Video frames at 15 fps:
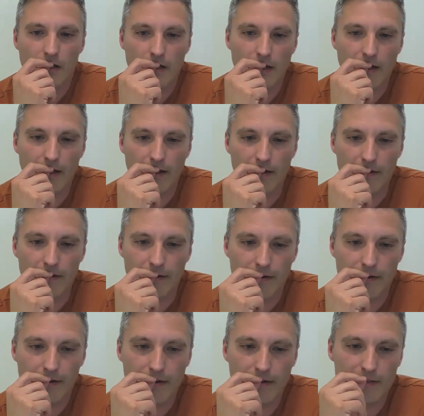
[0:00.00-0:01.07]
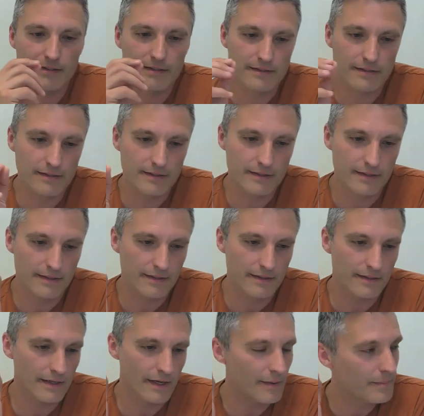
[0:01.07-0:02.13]
And it's
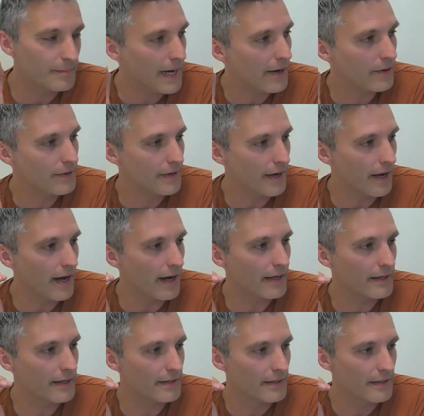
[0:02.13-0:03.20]
about not